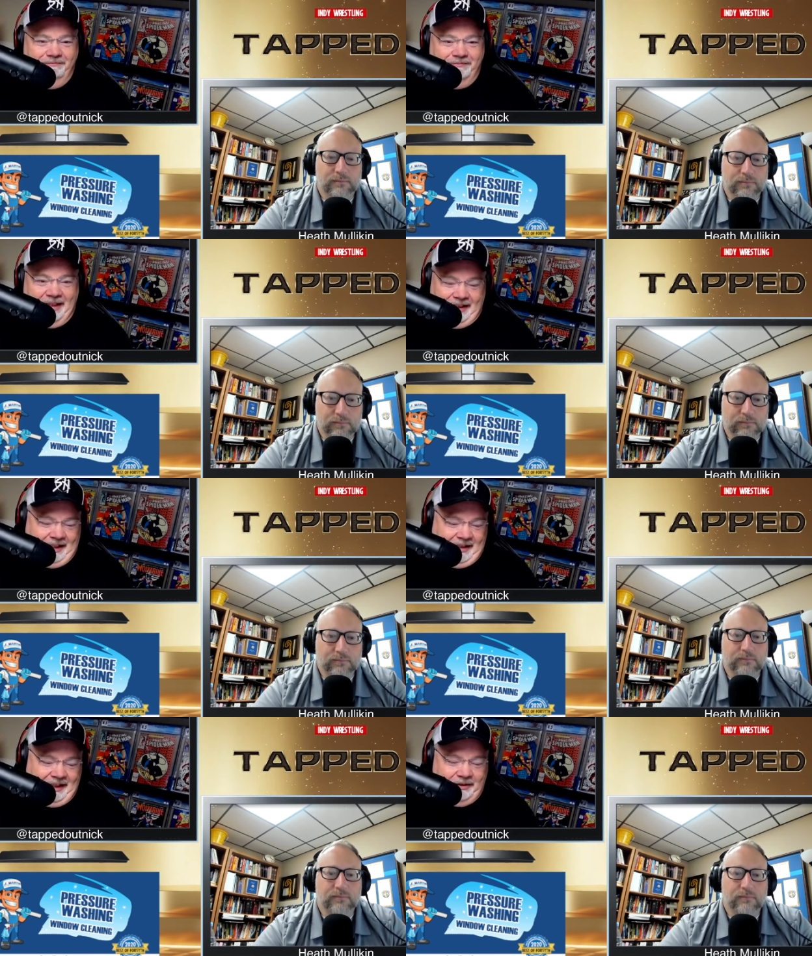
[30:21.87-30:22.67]
Speaker 1: and
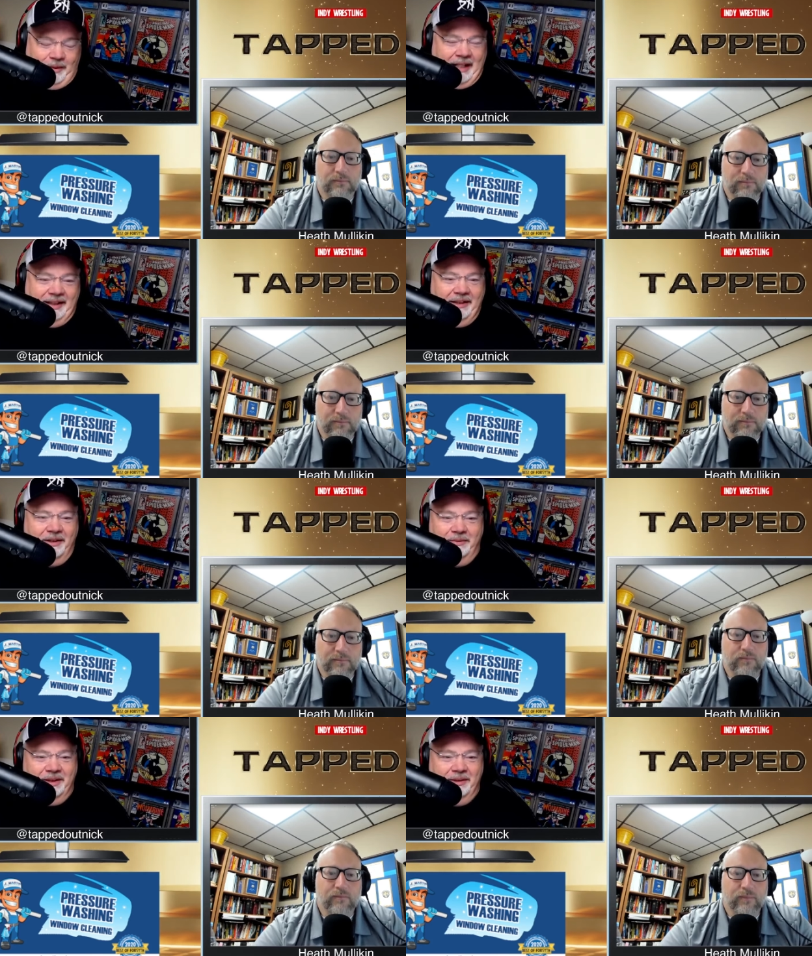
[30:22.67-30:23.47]
uh, that's why they are
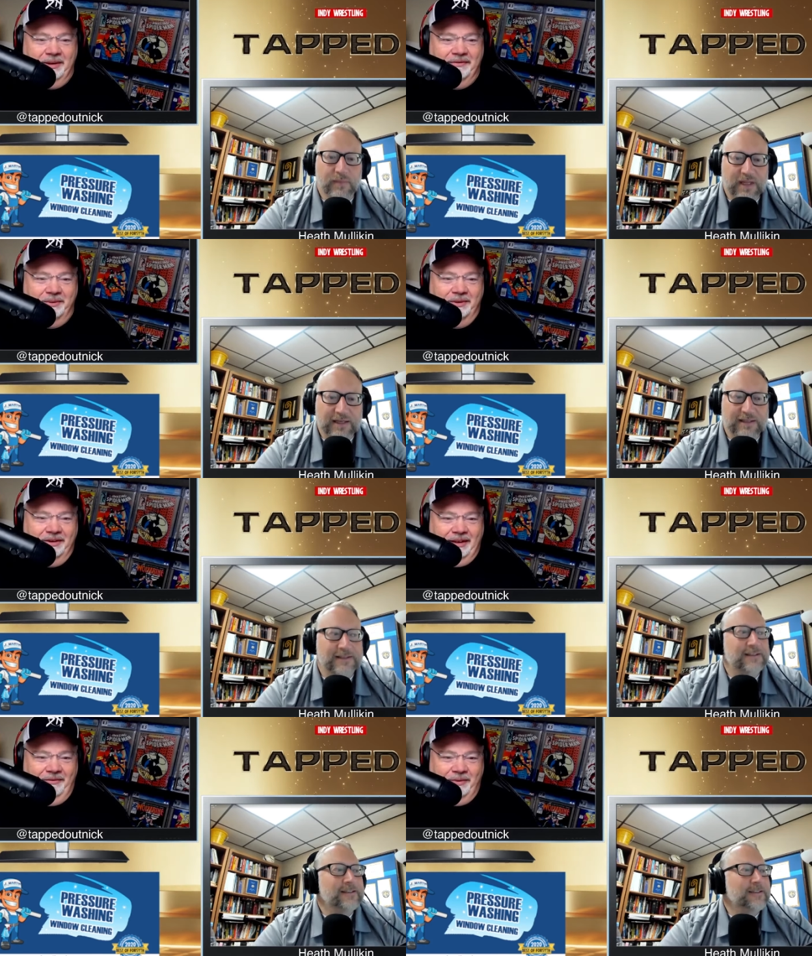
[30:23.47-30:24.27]
one of the big four.
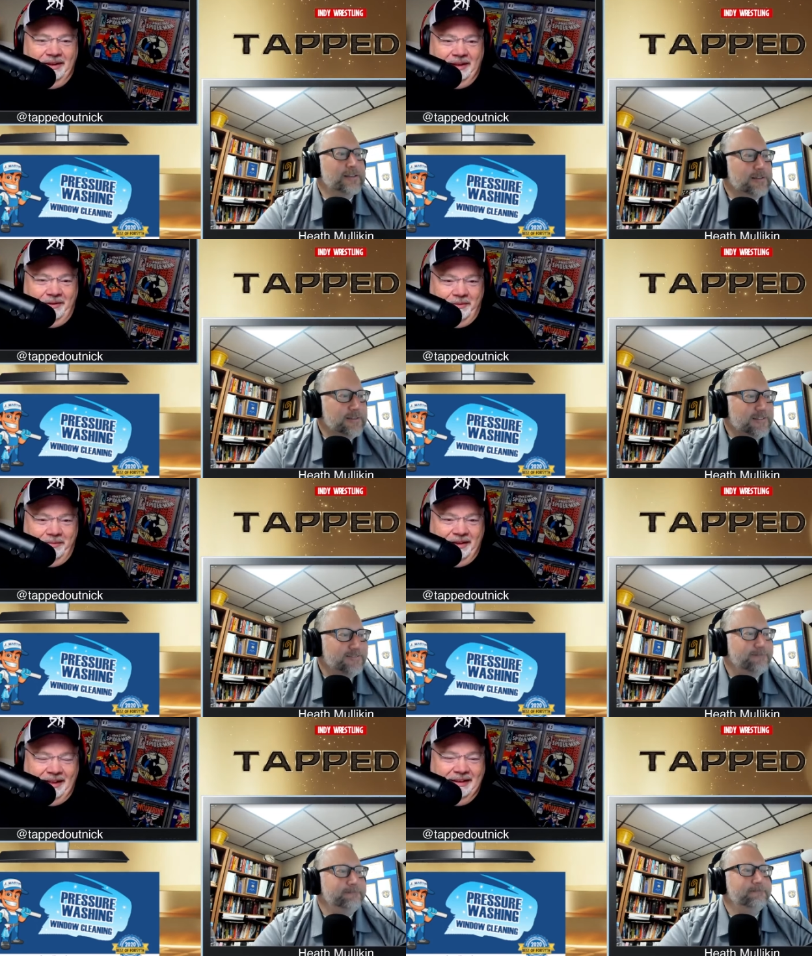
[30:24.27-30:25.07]
If we you know we're
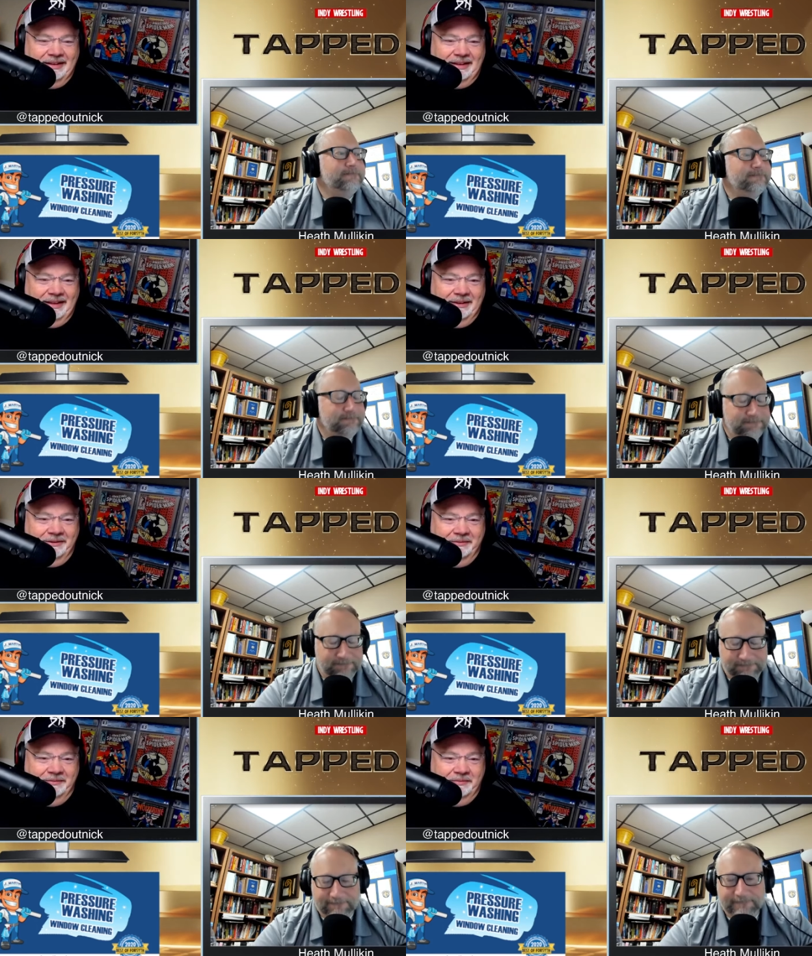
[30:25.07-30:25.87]
putting that list together.
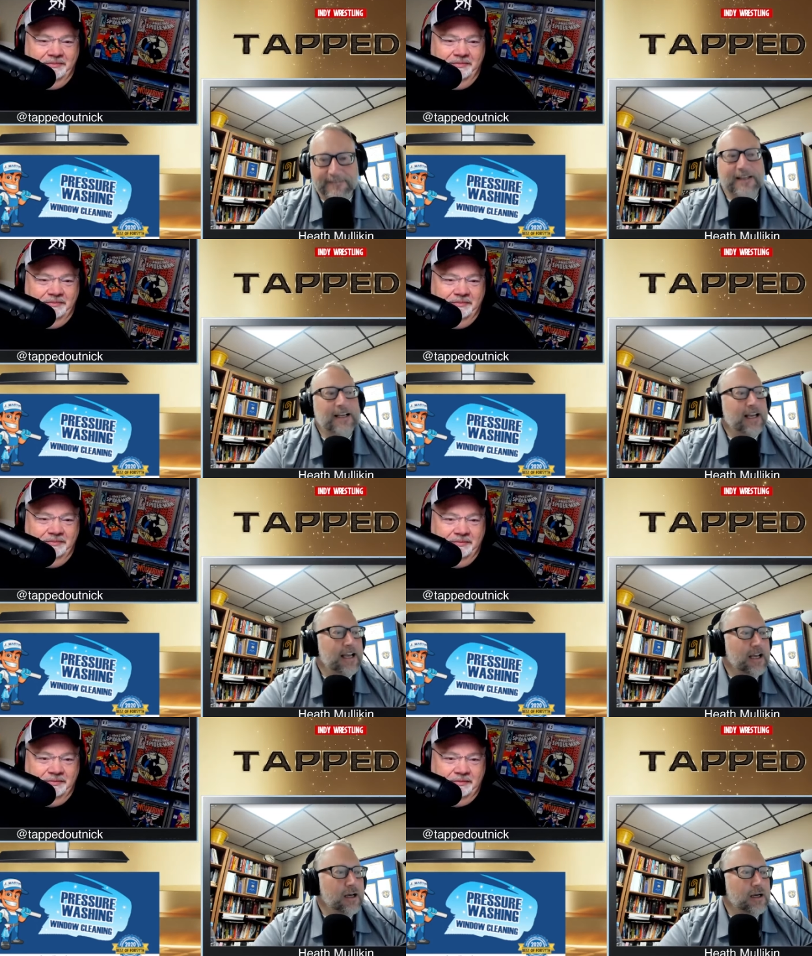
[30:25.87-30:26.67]

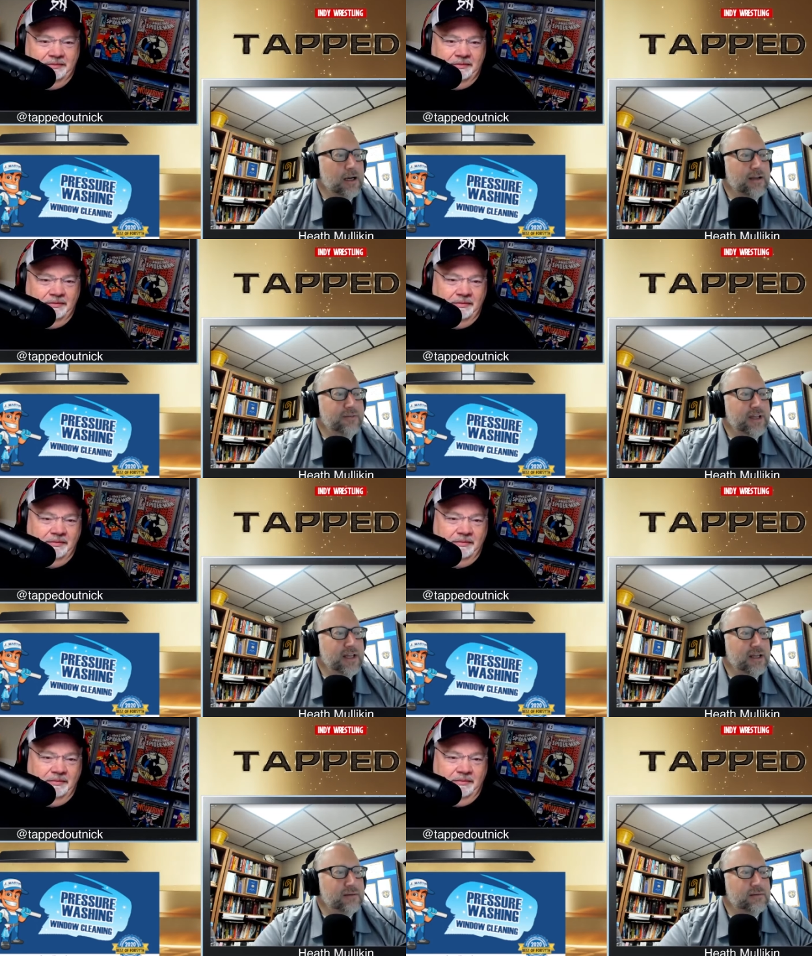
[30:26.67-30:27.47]
Speaker 2: Uh, and
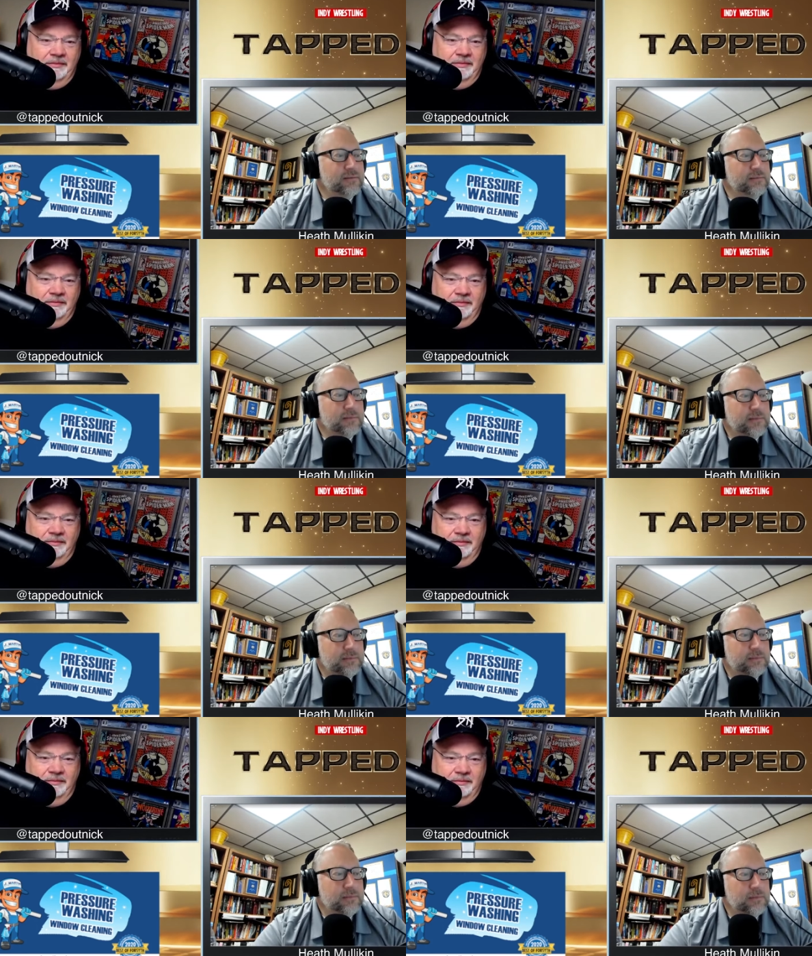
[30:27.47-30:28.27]
then
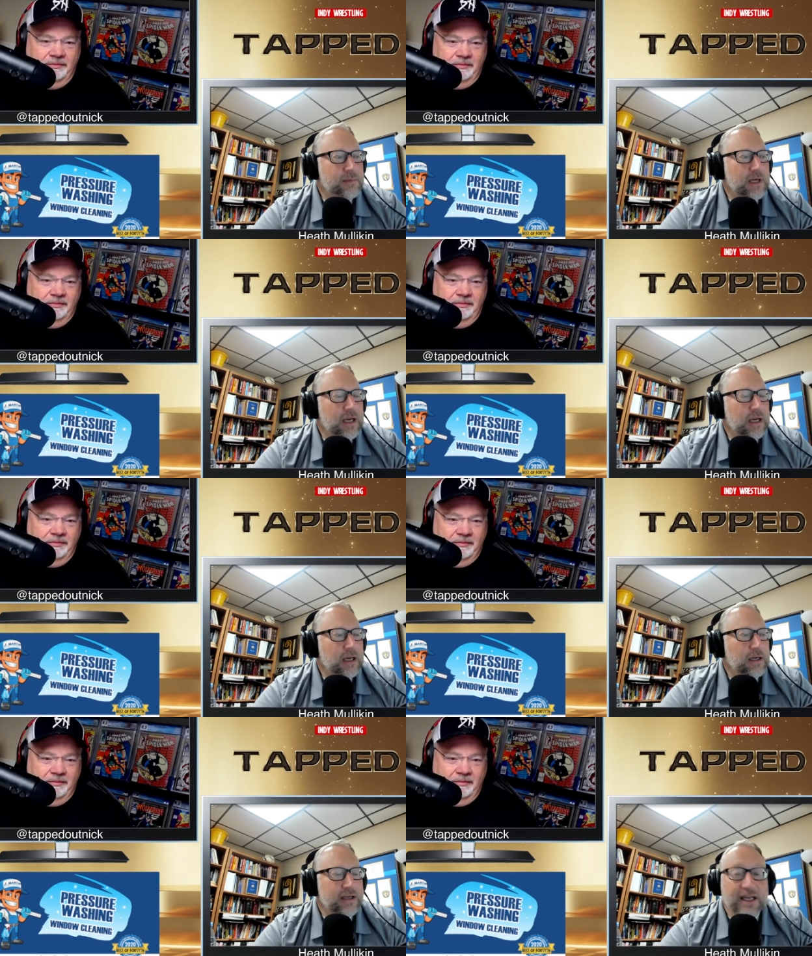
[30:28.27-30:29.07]

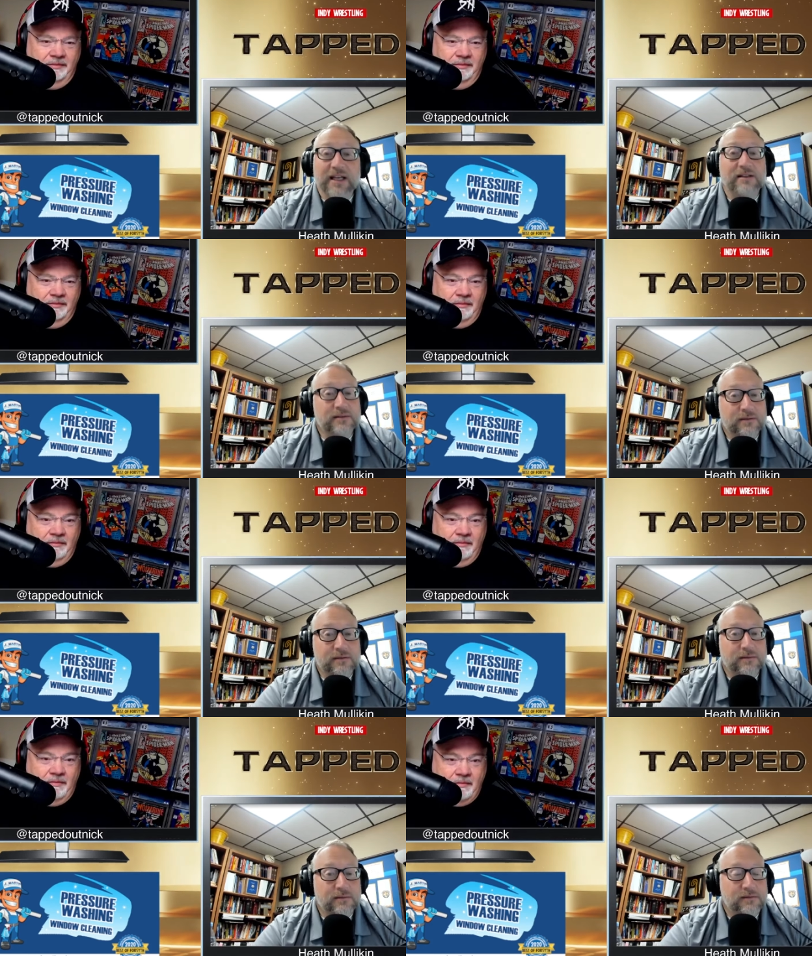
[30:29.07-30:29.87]
uh, again,
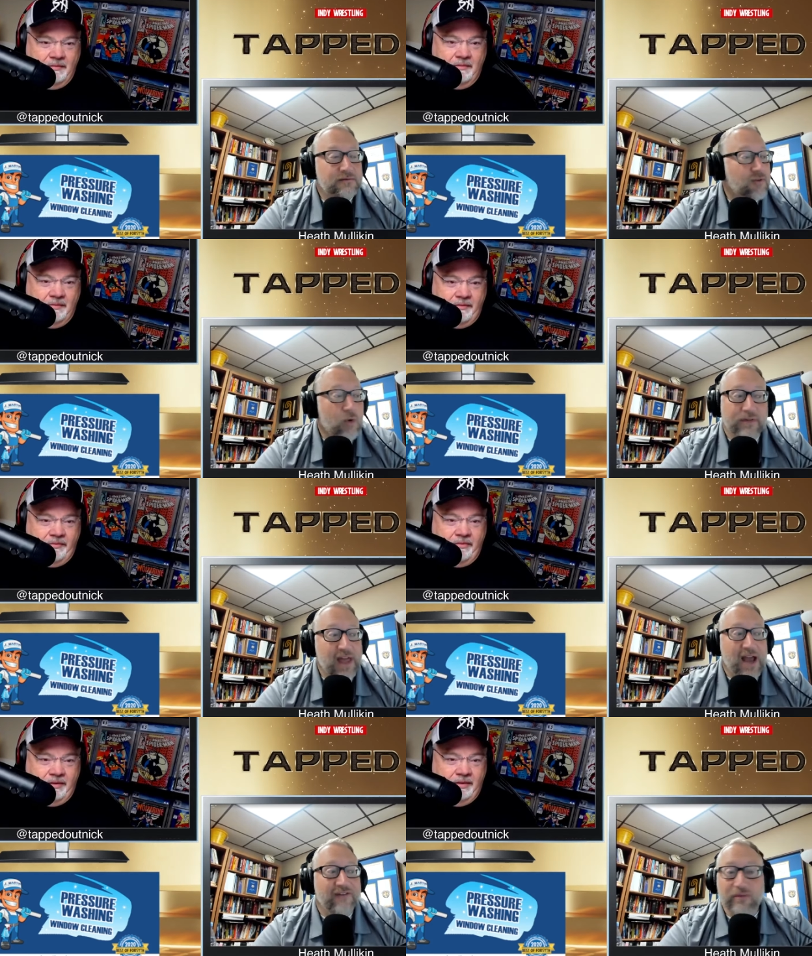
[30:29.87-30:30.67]
fourth
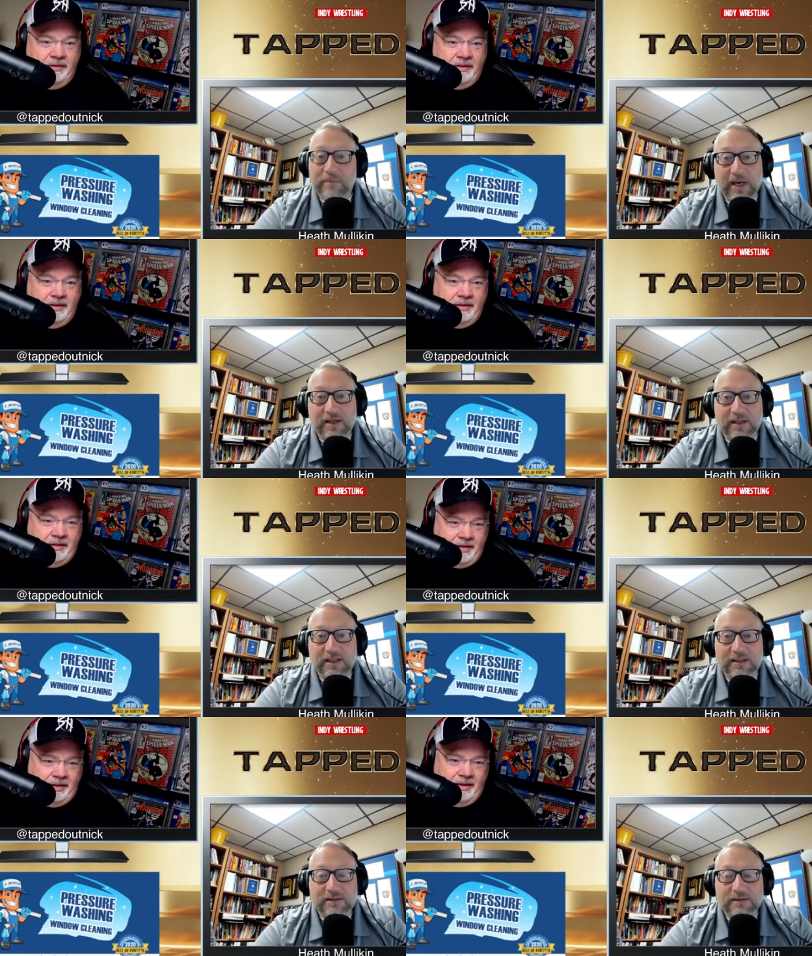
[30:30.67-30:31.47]
alphabetically,